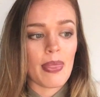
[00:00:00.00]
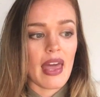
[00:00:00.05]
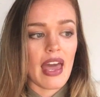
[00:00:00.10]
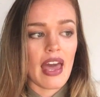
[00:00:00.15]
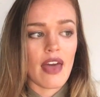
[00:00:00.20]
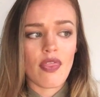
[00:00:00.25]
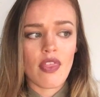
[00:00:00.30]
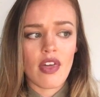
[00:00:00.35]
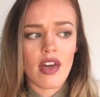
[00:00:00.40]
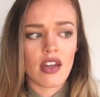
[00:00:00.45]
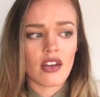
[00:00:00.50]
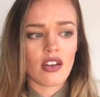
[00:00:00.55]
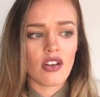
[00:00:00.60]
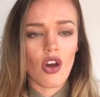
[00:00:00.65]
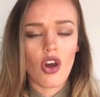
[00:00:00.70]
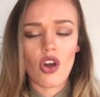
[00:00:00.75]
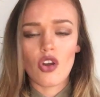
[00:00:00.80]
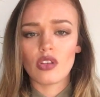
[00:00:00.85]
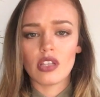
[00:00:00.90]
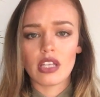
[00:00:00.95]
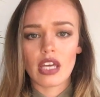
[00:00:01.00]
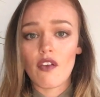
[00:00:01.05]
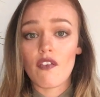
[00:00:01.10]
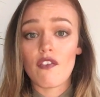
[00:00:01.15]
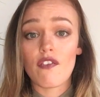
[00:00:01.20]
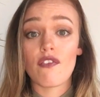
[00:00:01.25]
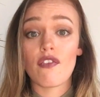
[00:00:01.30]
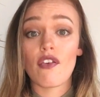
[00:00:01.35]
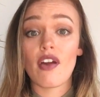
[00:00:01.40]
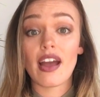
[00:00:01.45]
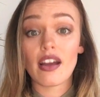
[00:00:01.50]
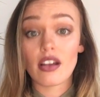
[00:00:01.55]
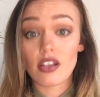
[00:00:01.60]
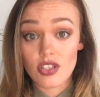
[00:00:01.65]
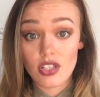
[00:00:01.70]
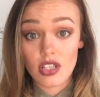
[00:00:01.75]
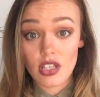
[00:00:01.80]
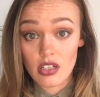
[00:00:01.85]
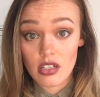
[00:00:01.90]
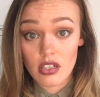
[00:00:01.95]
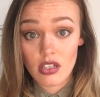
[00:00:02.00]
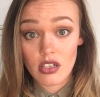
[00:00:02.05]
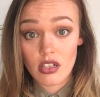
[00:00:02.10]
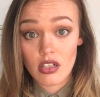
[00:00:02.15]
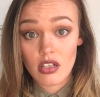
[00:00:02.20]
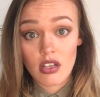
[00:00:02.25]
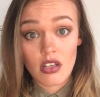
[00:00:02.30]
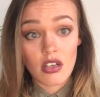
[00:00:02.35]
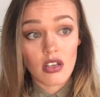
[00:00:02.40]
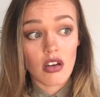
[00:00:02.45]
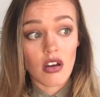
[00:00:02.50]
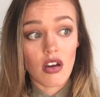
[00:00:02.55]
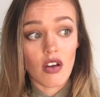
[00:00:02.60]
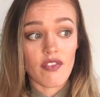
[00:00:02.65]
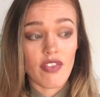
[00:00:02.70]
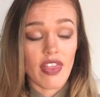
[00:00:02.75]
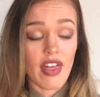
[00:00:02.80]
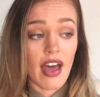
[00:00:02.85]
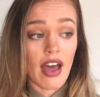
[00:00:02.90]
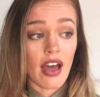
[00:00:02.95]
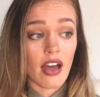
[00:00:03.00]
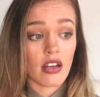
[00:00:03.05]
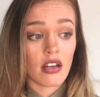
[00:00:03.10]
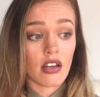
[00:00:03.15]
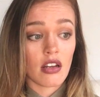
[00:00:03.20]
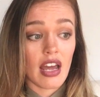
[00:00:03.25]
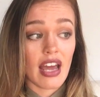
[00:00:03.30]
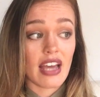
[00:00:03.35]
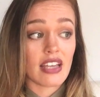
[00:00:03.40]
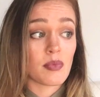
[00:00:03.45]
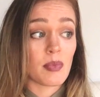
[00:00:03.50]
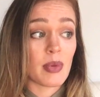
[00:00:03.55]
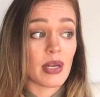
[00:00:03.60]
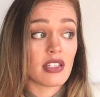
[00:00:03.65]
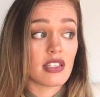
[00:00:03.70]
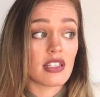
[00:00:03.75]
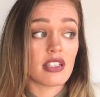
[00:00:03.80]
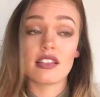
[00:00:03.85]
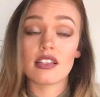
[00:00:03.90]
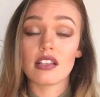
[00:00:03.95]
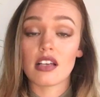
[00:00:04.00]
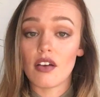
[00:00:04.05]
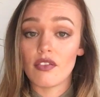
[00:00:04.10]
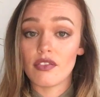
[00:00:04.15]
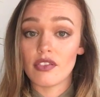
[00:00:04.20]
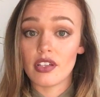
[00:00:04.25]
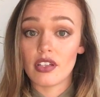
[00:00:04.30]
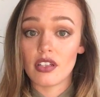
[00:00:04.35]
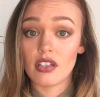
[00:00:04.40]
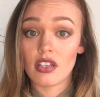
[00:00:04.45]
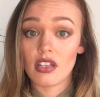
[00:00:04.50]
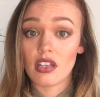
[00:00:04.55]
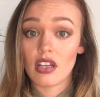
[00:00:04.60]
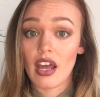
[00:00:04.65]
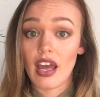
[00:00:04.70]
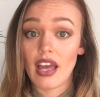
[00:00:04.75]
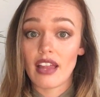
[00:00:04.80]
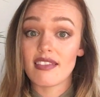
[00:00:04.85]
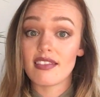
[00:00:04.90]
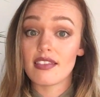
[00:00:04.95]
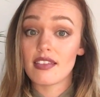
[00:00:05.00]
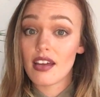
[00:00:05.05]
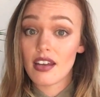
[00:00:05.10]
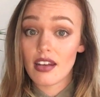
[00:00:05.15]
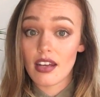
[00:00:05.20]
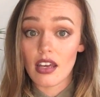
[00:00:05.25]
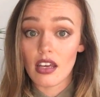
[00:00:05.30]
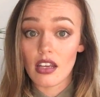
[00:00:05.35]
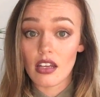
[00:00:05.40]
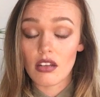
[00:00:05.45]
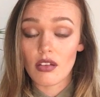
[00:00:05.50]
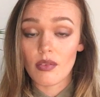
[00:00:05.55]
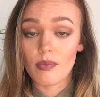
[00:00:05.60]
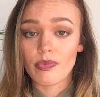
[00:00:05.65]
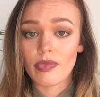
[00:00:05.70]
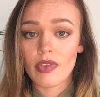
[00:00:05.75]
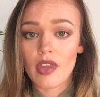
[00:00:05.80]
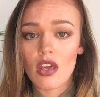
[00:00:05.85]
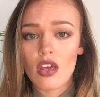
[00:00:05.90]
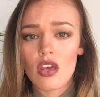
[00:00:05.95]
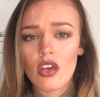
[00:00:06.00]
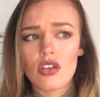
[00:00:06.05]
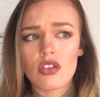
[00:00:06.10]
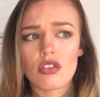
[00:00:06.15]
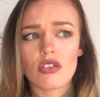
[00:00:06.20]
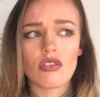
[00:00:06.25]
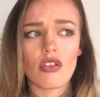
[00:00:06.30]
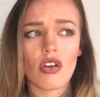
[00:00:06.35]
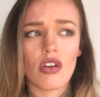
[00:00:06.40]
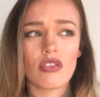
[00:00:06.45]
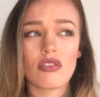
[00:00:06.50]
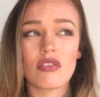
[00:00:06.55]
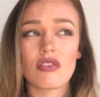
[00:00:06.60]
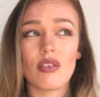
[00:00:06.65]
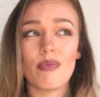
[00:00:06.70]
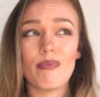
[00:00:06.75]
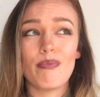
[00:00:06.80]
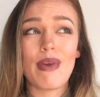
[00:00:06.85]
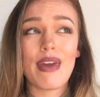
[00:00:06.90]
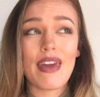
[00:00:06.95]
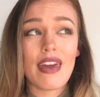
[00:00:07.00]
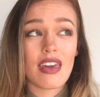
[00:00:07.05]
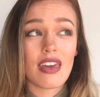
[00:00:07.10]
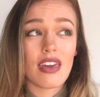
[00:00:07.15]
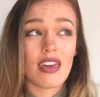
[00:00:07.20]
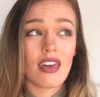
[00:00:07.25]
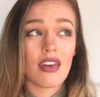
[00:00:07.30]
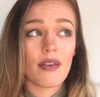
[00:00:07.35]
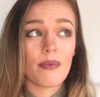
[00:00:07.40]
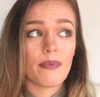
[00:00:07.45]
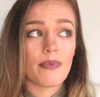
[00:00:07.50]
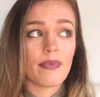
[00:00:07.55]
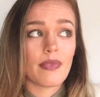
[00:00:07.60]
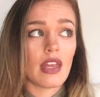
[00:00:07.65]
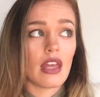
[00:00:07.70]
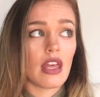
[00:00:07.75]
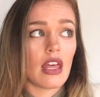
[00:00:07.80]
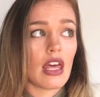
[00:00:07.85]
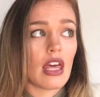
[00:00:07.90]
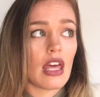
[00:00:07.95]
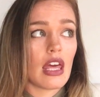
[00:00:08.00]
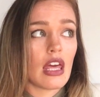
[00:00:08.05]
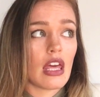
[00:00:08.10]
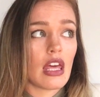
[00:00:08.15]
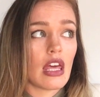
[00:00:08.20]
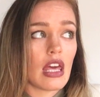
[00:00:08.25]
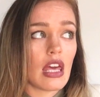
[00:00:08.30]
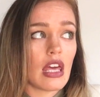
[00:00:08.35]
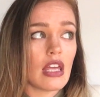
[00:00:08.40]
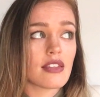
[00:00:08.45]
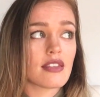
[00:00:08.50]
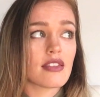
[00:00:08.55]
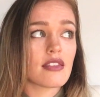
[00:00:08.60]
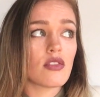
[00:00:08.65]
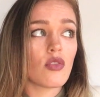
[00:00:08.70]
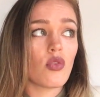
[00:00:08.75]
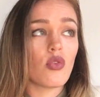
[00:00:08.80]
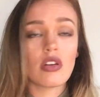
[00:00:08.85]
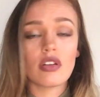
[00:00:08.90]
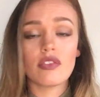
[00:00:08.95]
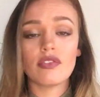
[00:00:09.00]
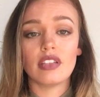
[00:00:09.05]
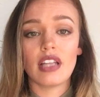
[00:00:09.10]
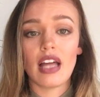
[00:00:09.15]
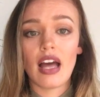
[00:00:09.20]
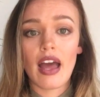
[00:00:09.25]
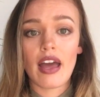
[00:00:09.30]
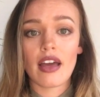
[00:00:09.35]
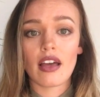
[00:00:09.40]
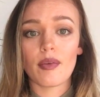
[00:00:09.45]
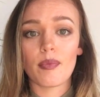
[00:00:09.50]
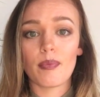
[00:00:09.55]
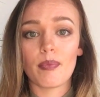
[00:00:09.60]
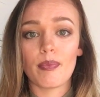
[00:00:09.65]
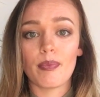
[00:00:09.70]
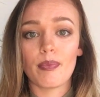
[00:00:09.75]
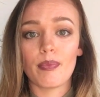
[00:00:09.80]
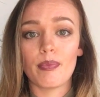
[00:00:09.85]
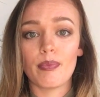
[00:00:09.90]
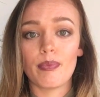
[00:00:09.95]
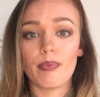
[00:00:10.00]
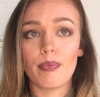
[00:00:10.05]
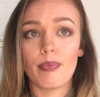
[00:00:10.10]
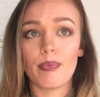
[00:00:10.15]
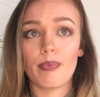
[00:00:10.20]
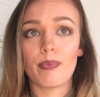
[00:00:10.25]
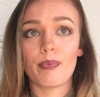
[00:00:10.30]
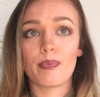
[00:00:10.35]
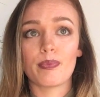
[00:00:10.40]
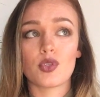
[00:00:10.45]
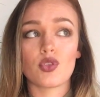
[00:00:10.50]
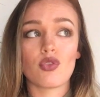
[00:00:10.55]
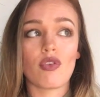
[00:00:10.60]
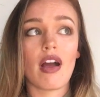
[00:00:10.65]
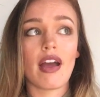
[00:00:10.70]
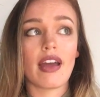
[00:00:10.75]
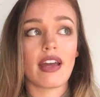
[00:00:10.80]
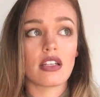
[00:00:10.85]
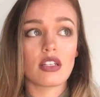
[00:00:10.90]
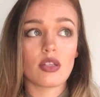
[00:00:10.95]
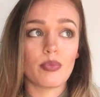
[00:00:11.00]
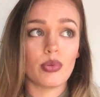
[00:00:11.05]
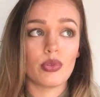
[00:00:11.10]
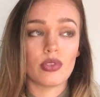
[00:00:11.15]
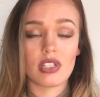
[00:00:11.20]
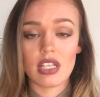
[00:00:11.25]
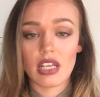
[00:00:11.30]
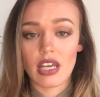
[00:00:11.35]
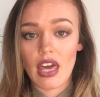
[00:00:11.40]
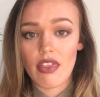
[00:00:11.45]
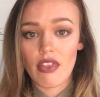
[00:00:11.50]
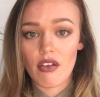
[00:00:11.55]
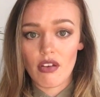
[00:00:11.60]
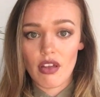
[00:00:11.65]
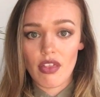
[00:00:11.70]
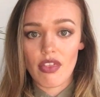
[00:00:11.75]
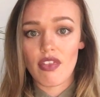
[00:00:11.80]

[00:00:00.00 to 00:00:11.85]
And then only a fraction of that has been discovered and studied. So to me, it's sort of like trying to put together a